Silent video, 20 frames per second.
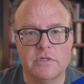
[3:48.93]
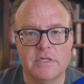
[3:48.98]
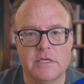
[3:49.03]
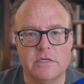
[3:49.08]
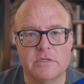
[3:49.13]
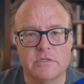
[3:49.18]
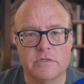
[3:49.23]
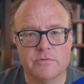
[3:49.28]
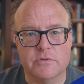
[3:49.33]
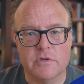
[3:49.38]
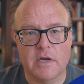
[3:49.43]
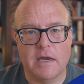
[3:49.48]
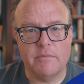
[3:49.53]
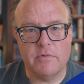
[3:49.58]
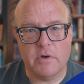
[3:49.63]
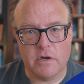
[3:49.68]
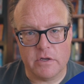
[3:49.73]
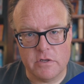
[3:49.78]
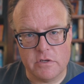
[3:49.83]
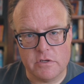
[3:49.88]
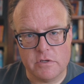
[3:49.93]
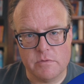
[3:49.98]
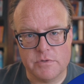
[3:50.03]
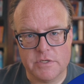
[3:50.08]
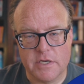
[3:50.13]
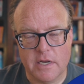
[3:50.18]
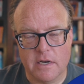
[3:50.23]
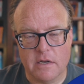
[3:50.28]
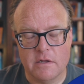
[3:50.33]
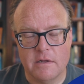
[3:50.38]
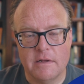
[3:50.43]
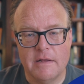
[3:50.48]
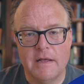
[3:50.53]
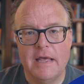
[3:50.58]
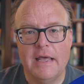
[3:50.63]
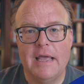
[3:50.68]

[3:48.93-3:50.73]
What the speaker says: that you subscribe to our YouTube channel,